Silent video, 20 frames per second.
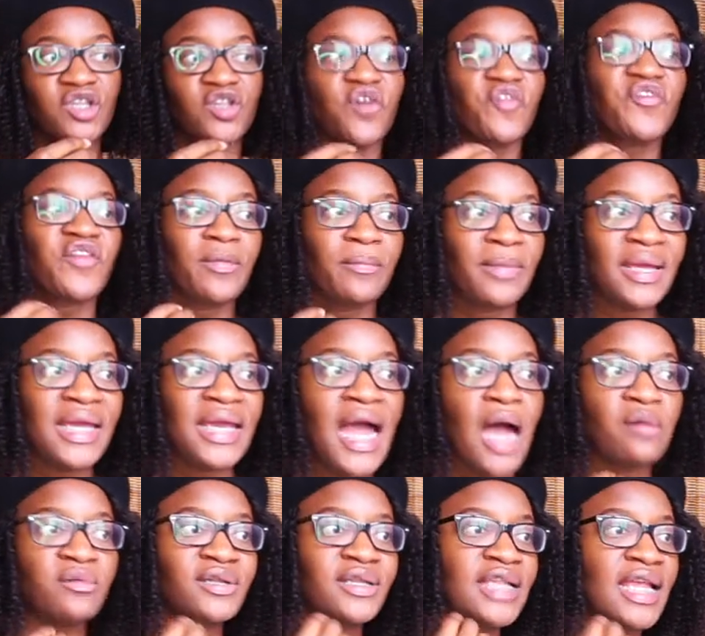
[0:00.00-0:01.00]
So for me,
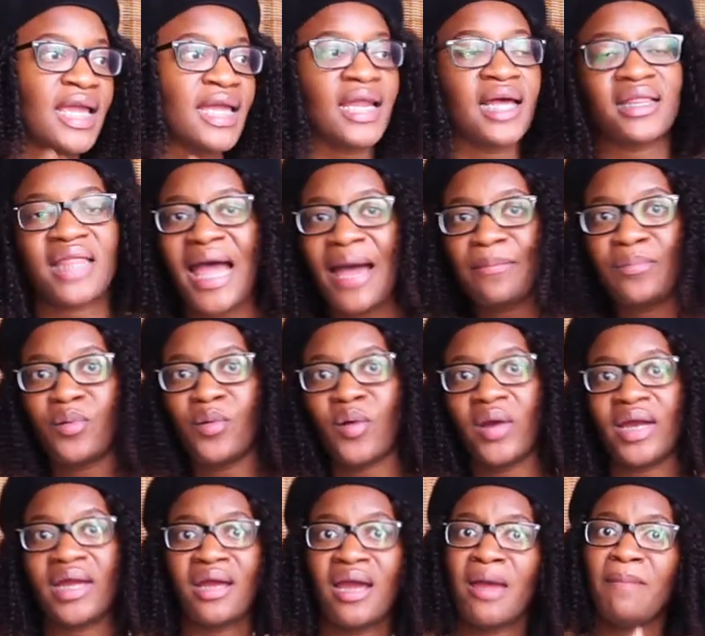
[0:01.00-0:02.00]
I was thinking at that
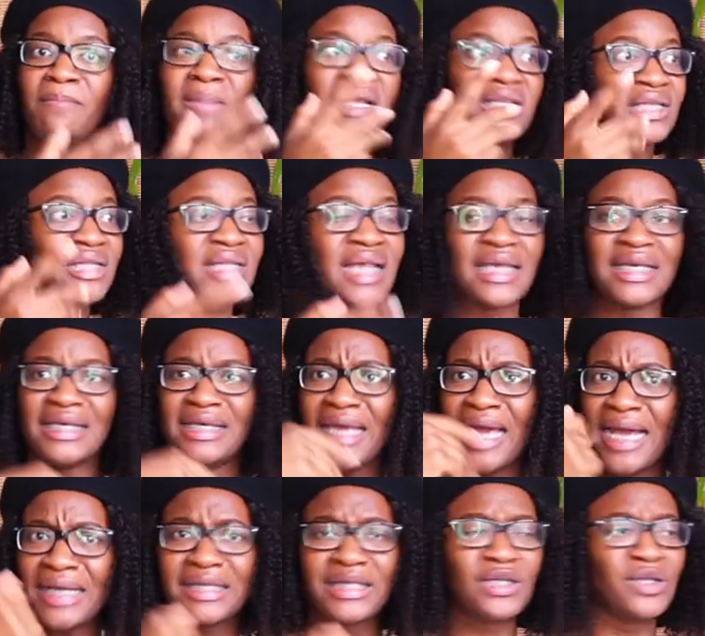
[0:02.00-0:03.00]
point, Mitch is like,
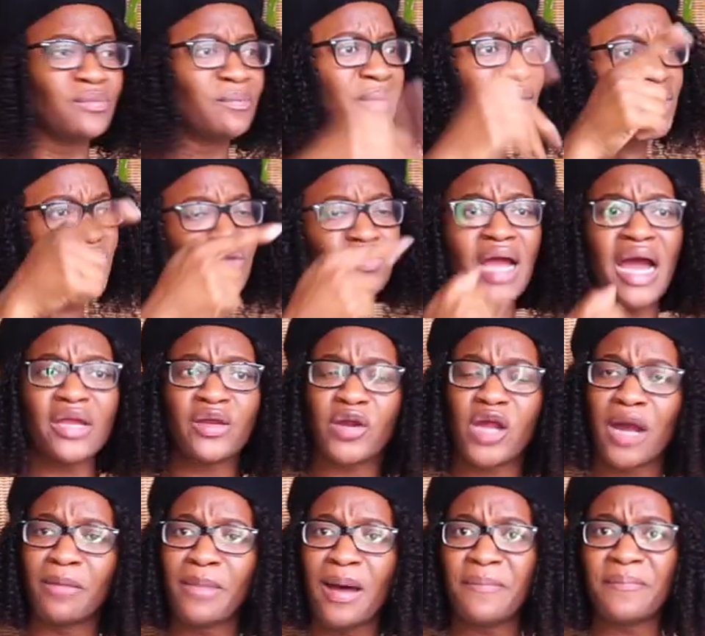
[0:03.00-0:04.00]
"Yes, bitch, you got your
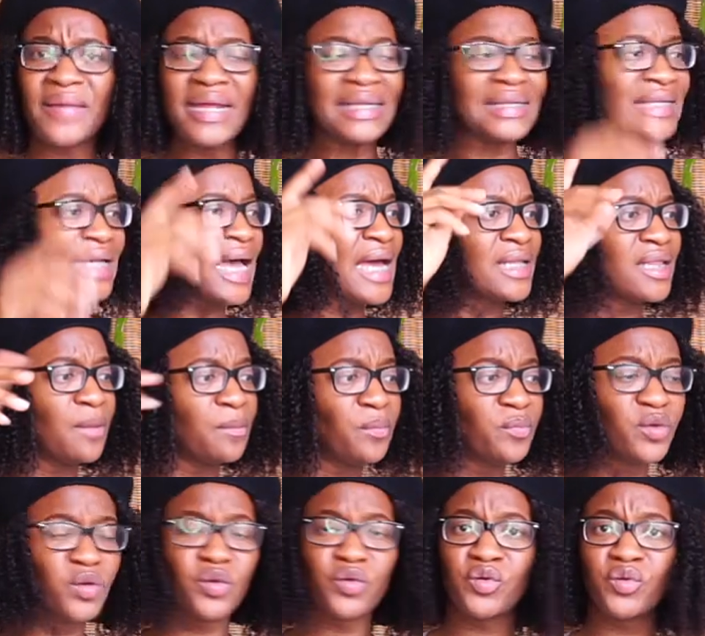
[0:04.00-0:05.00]
comeuppance. The
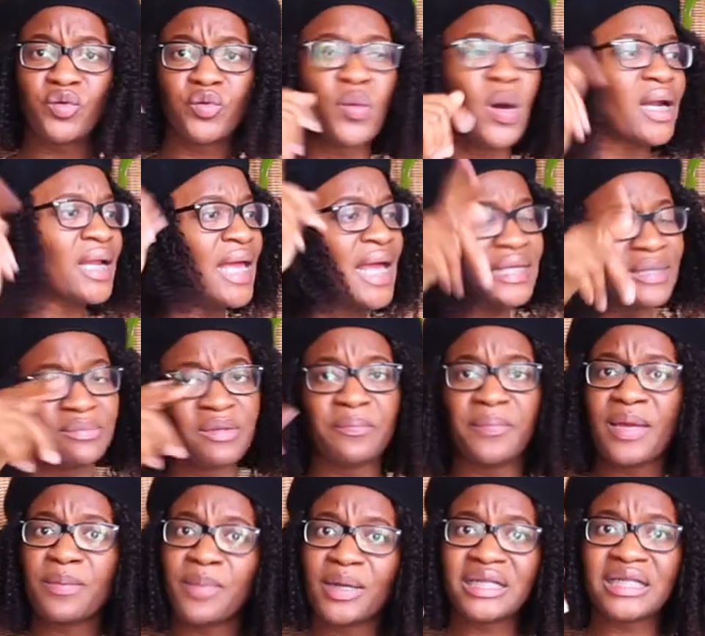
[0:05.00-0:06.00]
dude you wanted has been
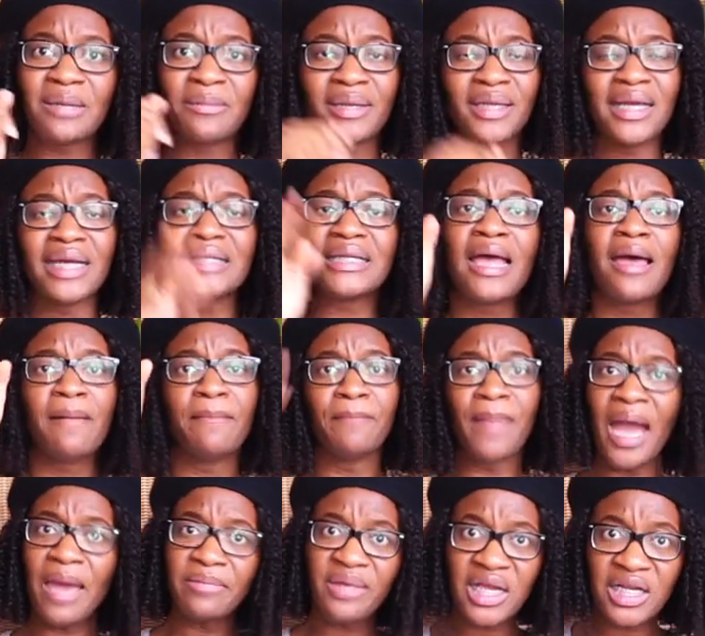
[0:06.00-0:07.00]
picked by somebody else.
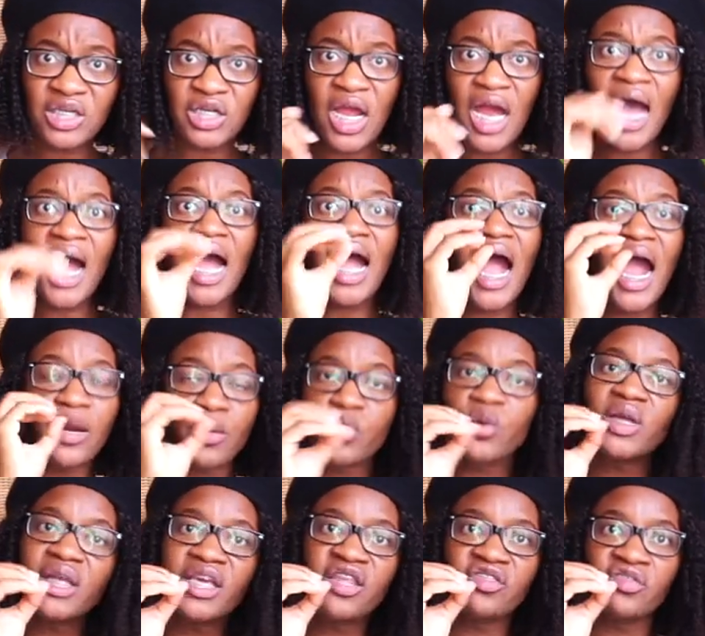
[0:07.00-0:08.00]
Bye, bitch." I
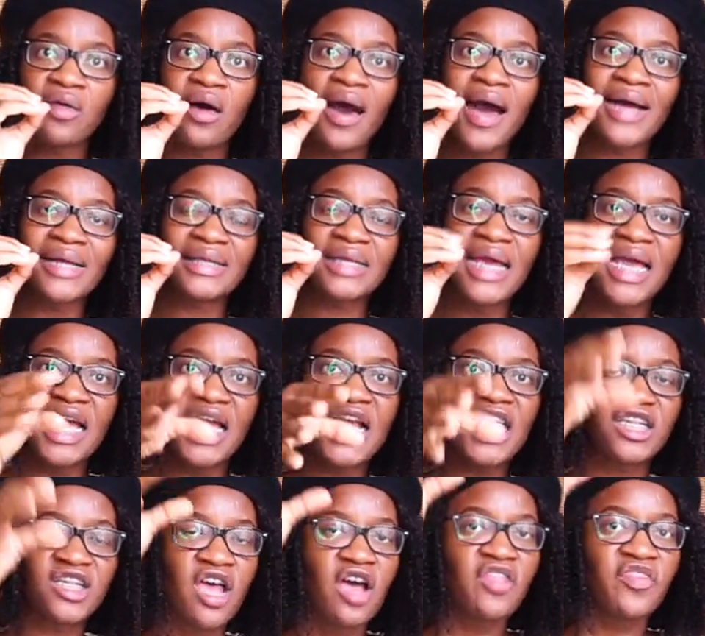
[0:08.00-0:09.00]
really thought
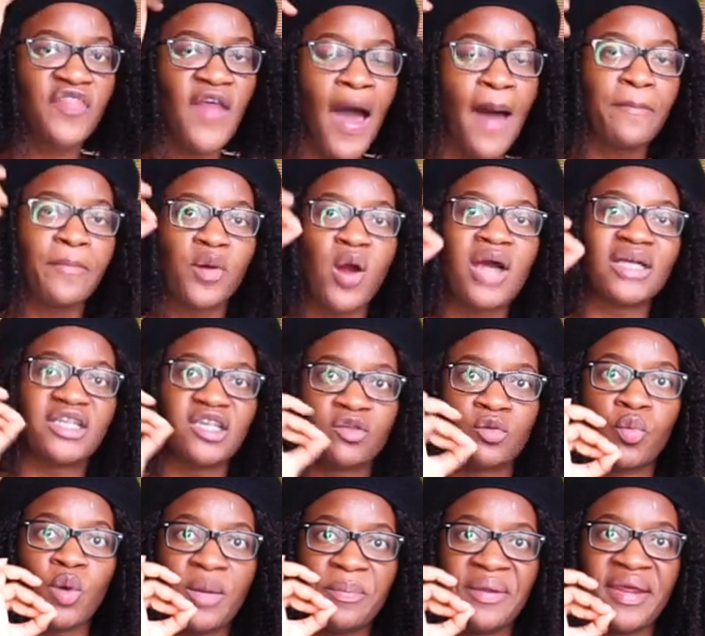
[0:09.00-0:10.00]
his thought
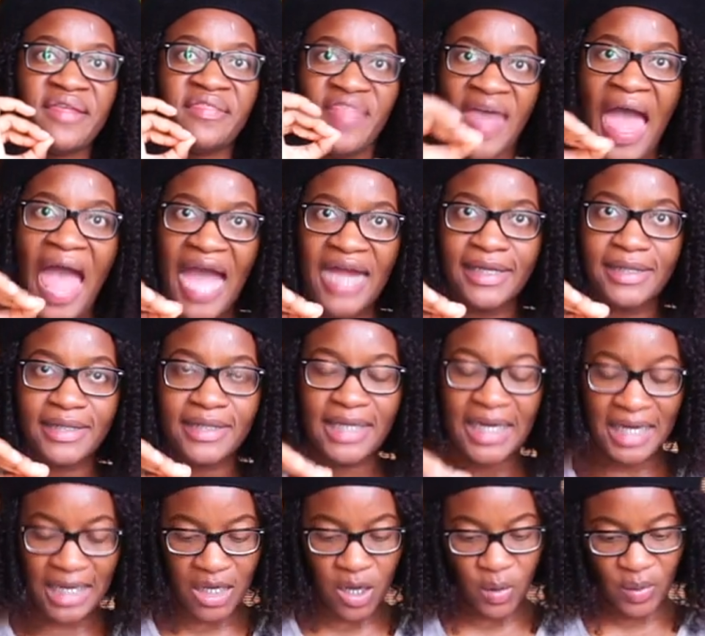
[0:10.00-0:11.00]
process would be that.
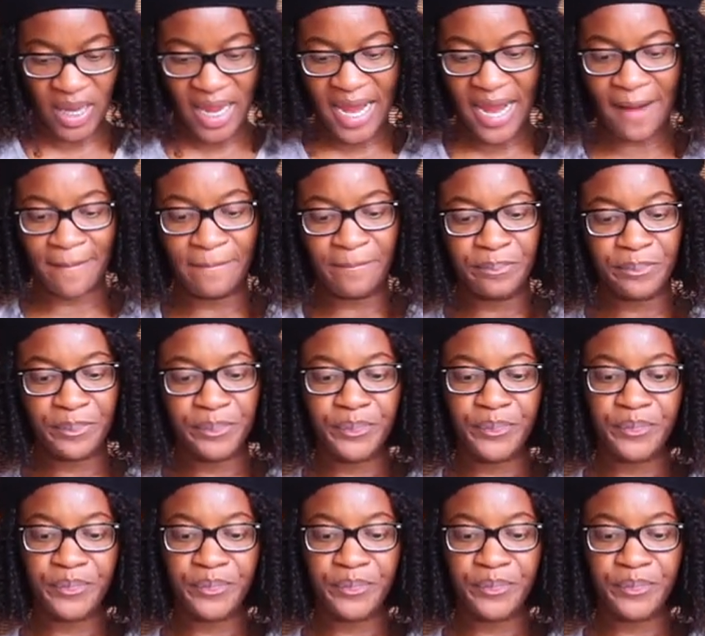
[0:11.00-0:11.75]
Okay,